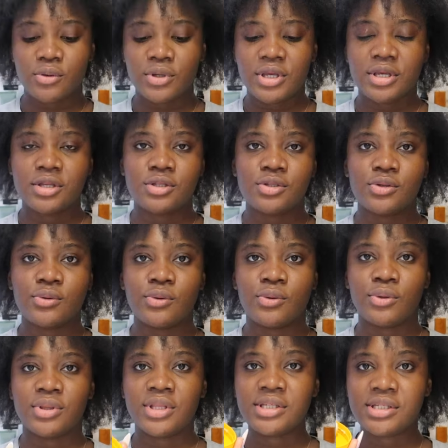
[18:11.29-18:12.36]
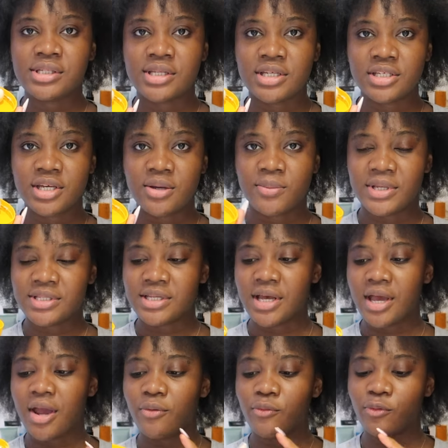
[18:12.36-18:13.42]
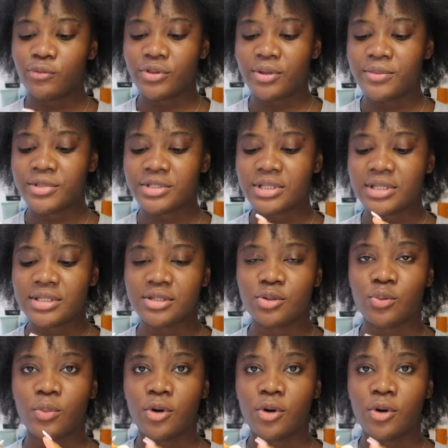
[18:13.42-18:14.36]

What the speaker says: Okay, so this is the shea butter. I roll them into little